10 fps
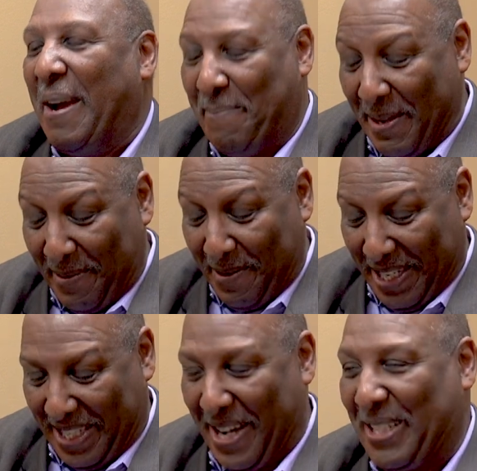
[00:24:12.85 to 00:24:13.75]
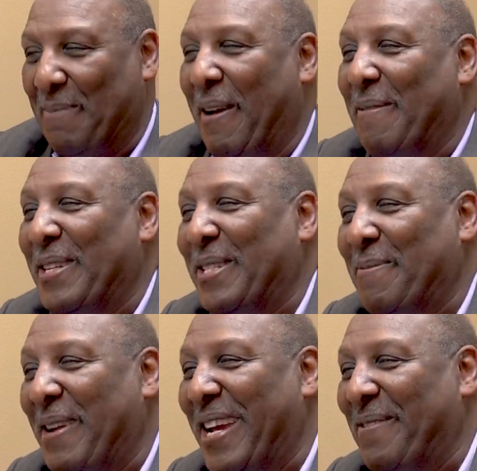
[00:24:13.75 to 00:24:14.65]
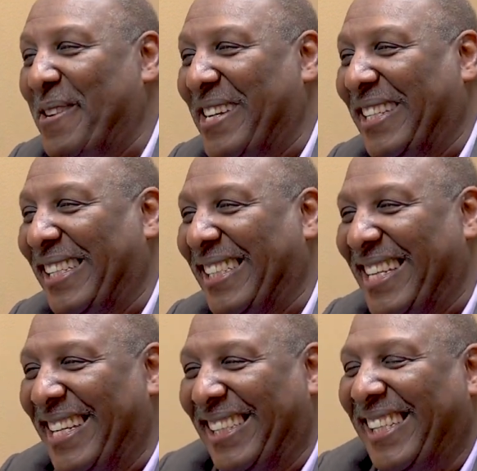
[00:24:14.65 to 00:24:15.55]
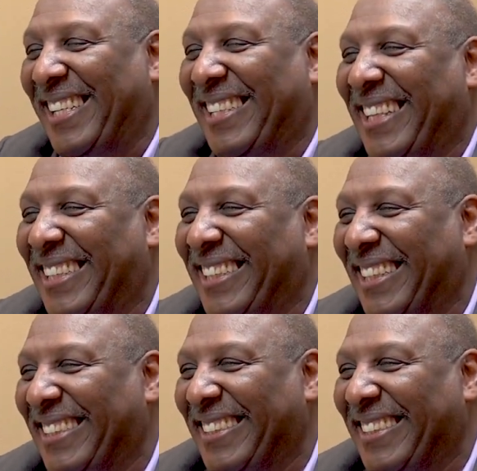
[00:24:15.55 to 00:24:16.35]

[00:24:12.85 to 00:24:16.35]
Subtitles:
People would have talked about me too bad wearing it then.